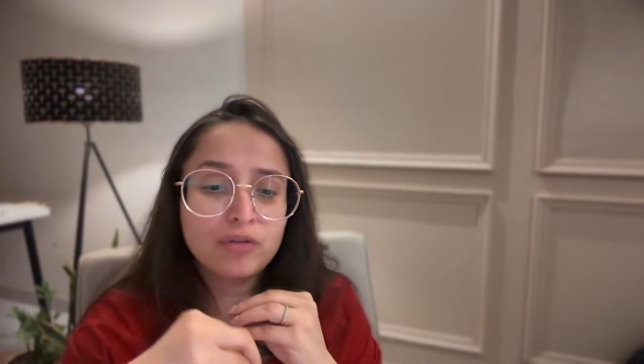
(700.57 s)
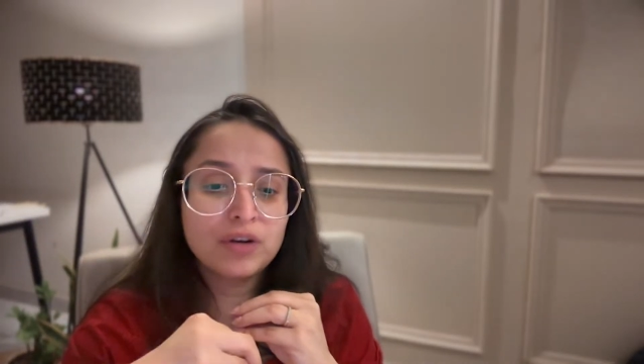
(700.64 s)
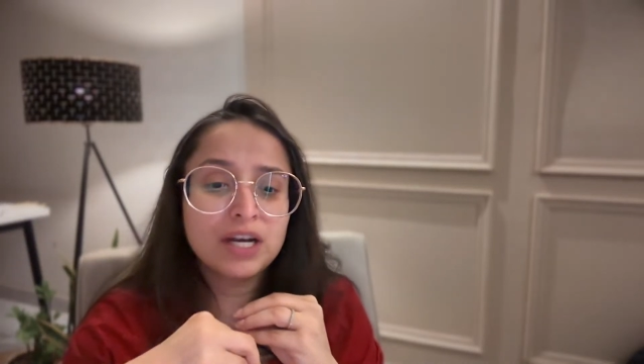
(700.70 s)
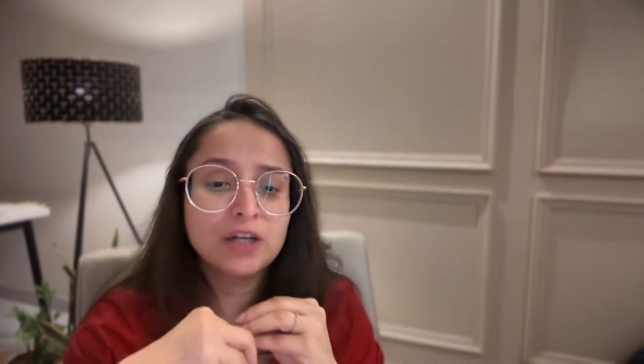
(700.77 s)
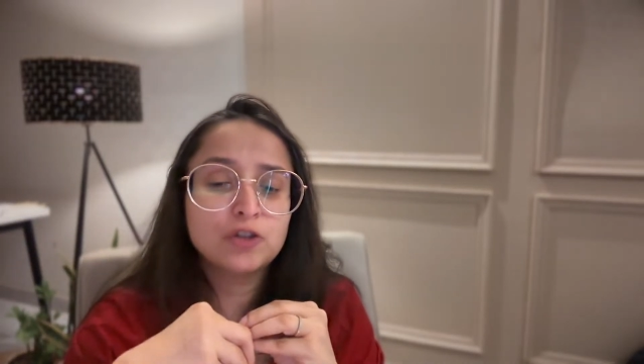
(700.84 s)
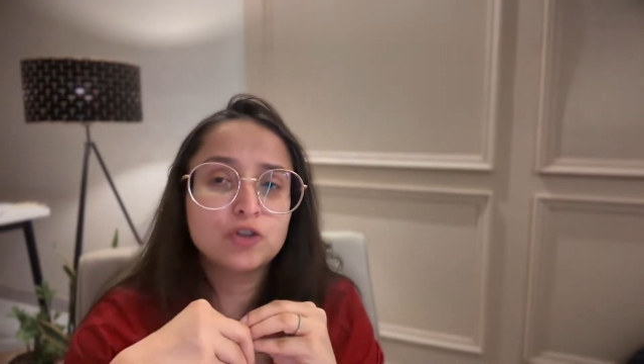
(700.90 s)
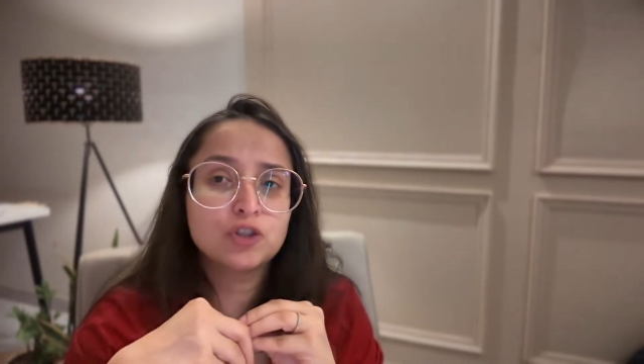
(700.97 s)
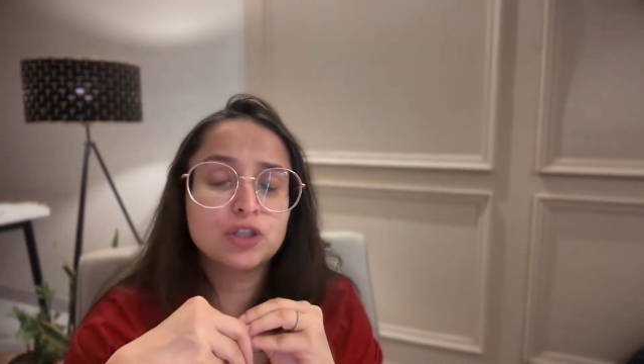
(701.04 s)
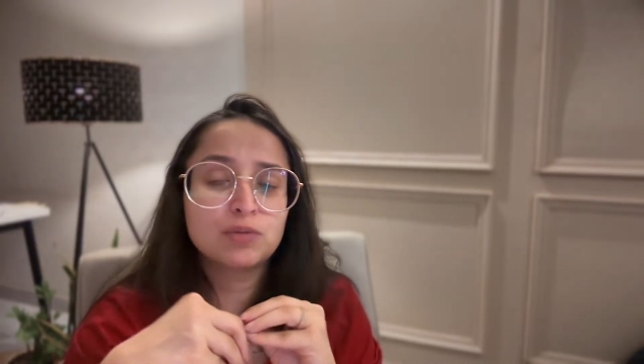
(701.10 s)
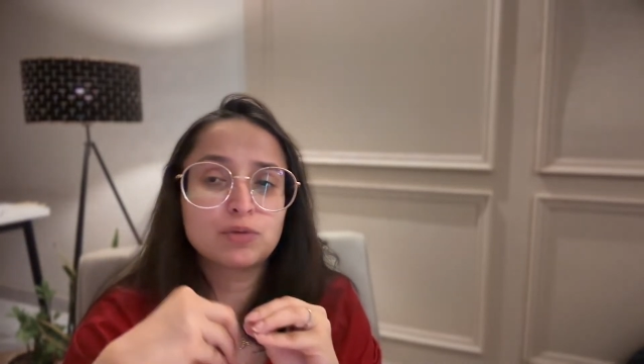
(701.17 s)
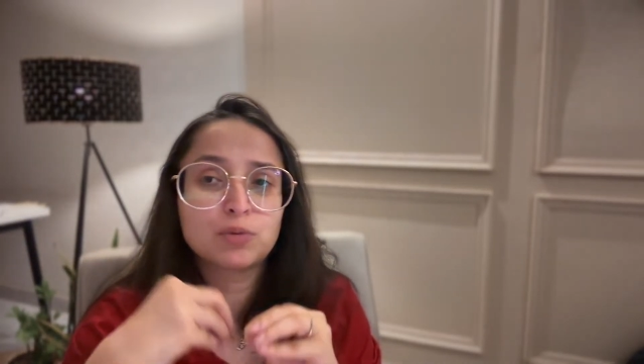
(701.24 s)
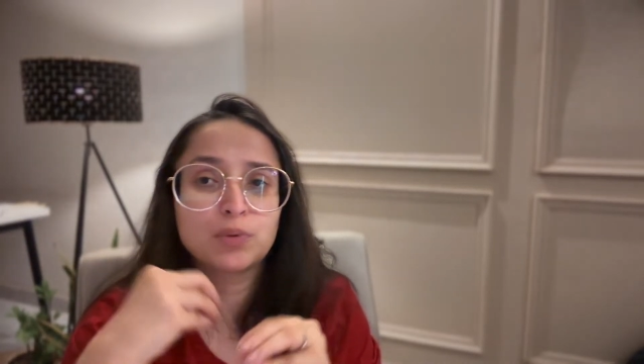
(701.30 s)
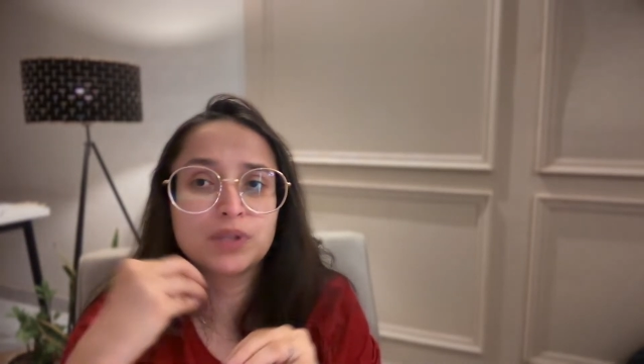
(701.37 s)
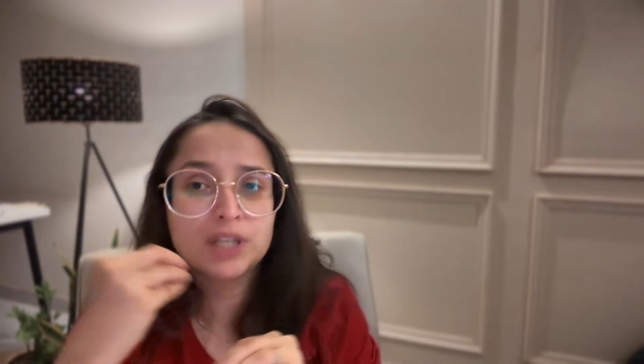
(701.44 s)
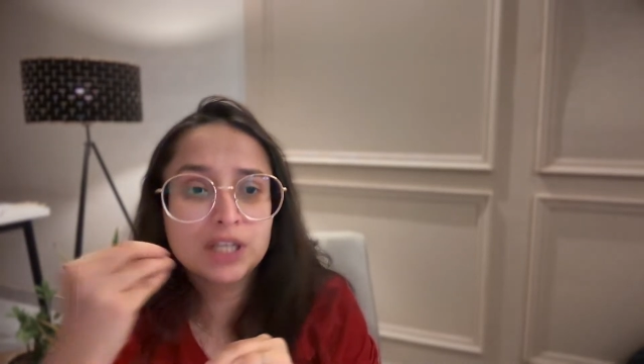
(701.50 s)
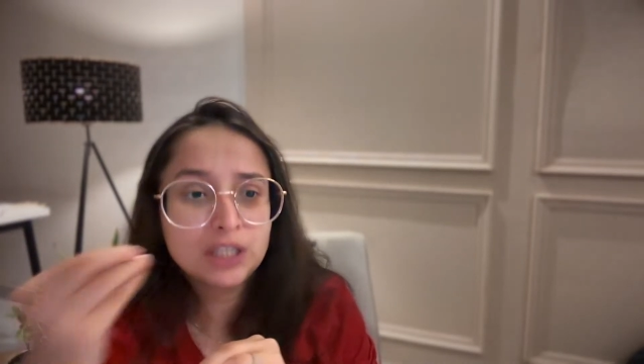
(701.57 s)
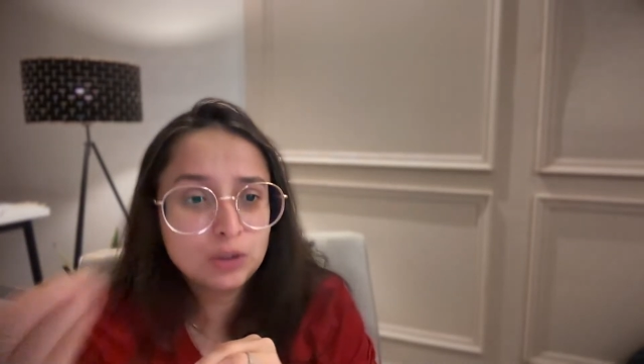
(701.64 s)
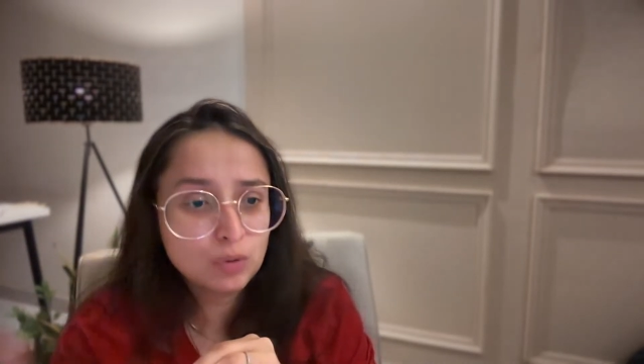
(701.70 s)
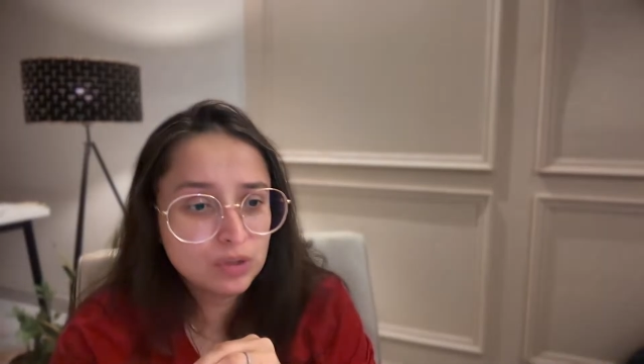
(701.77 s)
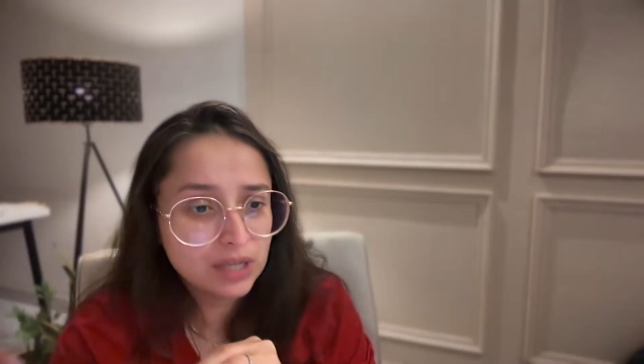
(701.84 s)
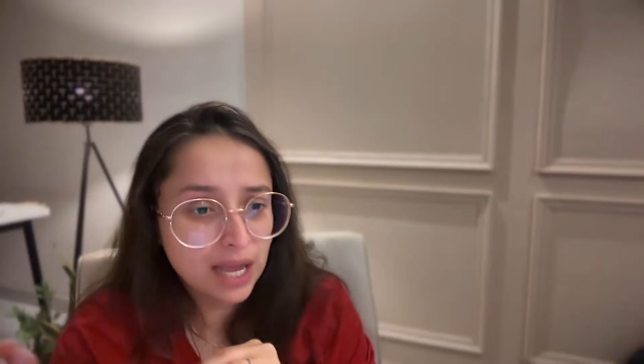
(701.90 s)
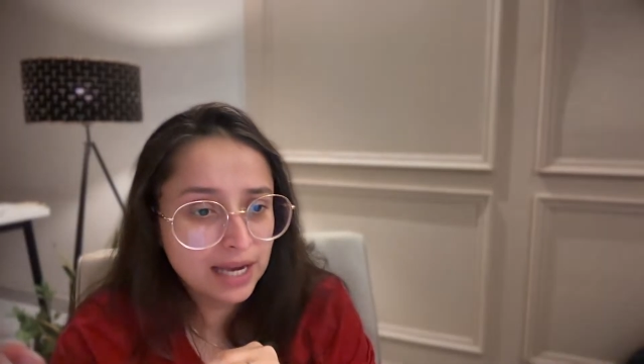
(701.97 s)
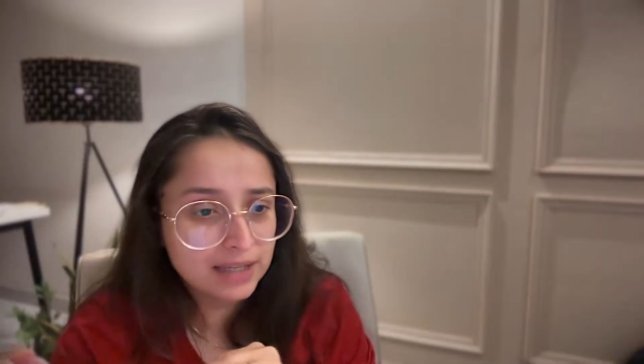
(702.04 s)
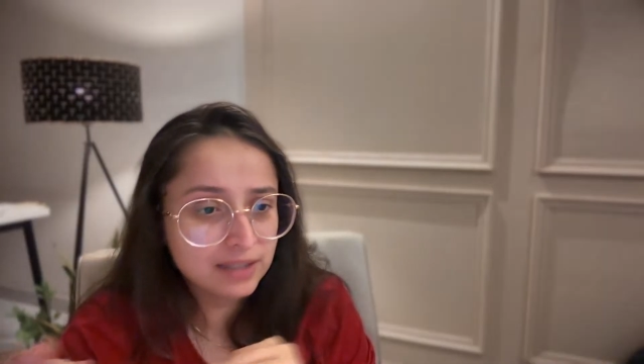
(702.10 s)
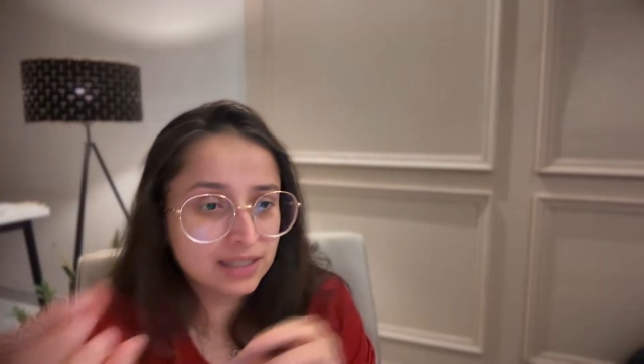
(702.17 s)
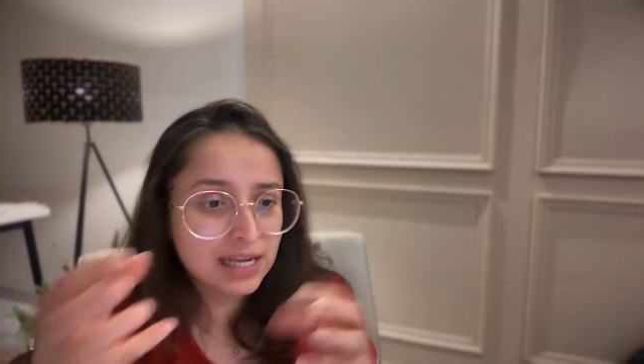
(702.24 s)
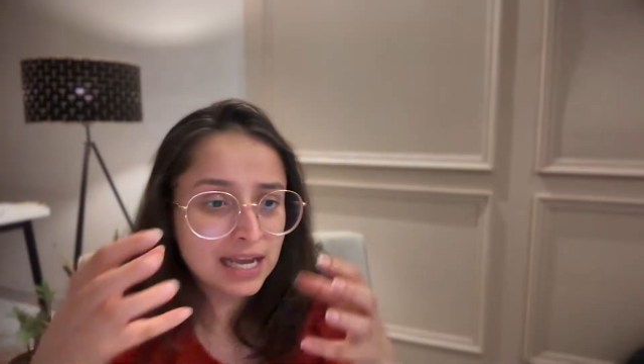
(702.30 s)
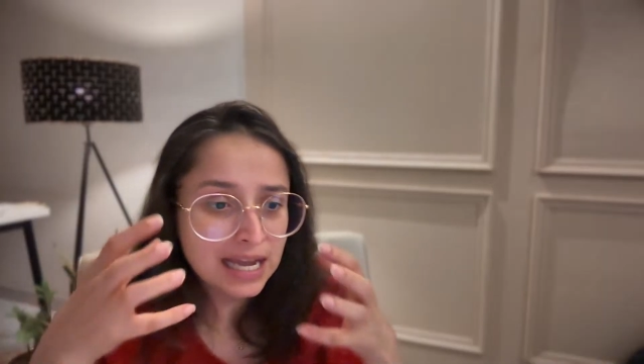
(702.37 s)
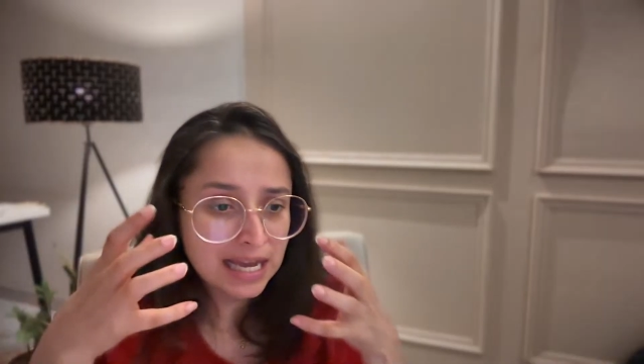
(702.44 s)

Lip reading: relationships with the new clients.